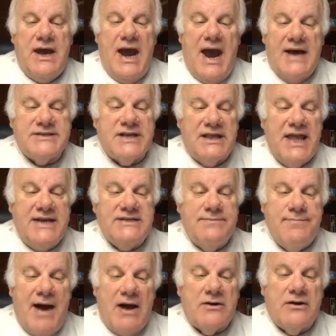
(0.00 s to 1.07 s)
As the late
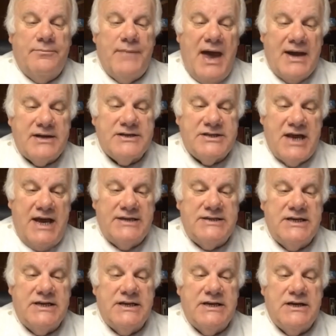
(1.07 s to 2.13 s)
Malcolm X said,
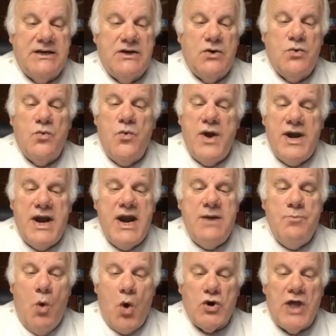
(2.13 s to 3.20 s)
we need
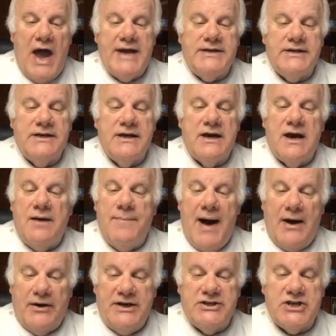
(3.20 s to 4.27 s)
more light
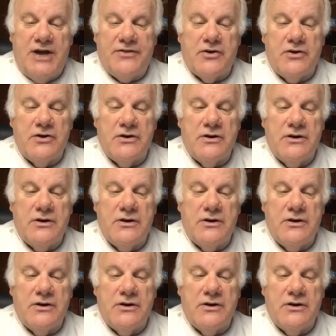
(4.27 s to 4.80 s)
about each other.